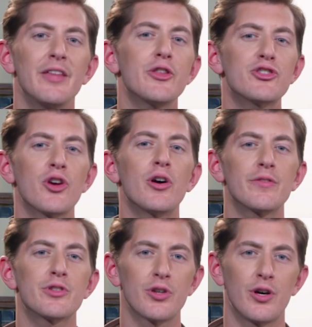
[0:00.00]
In the
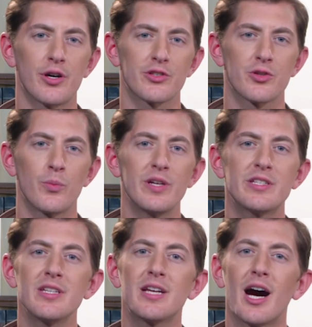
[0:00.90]
Song of Songs, we
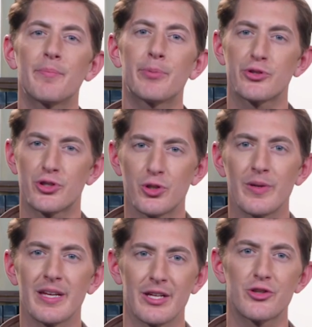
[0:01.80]
see God
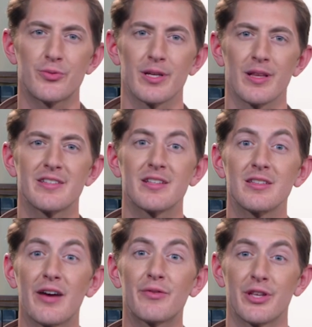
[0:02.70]
pursuing Israel as a
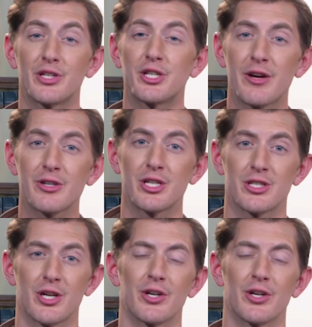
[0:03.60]
lover that cherishes